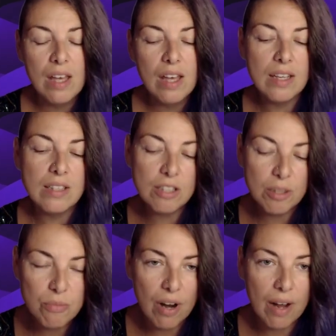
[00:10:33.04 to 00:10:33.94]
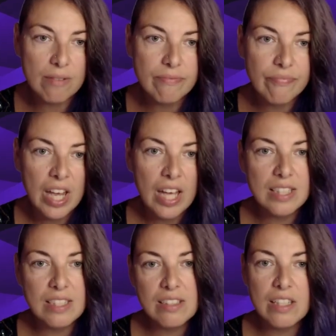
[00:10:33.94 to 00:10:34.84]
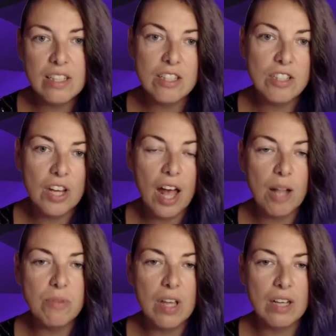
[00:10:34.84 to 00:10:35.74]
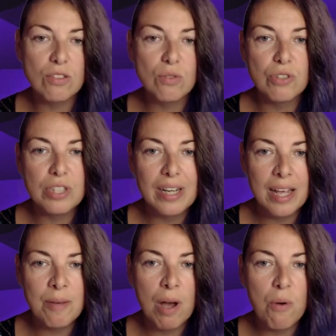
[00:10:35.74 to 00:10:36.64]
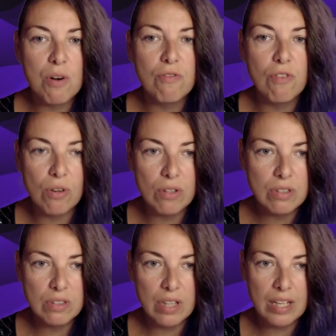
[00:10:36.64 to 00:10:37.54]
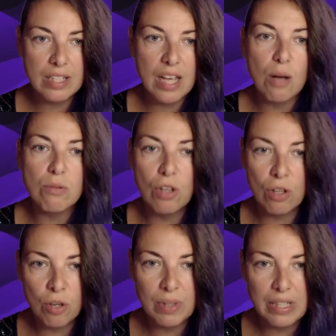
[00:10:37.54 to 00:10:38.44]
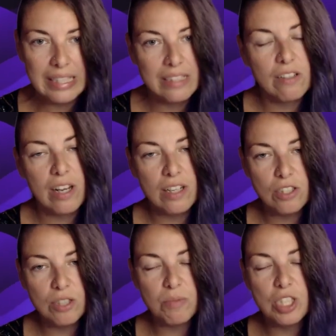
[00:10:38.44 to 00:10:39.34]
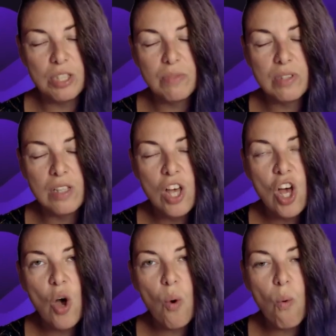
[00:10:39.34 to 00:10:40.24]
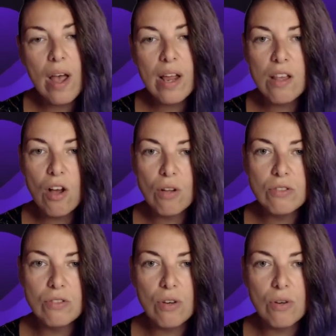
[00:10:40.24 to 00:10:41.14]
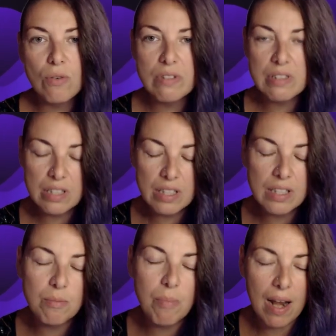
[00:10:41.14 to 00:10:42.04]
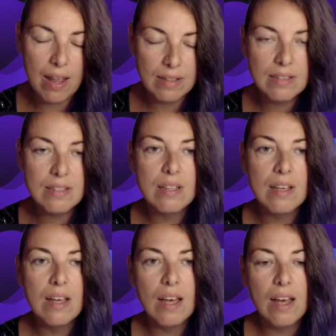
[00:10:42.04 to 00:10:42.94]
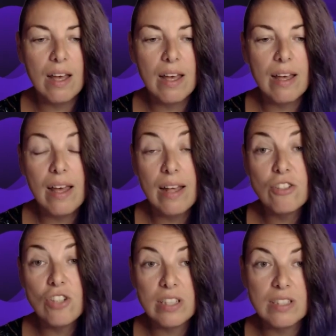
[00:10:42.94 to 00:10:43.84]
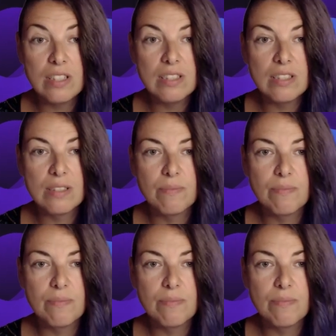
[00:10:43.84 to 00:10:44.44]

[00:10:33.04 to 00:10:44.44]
In Libra, this energy helps us to reclaim our voice and autonomy in relationships, while also seeking balance uh, and justice.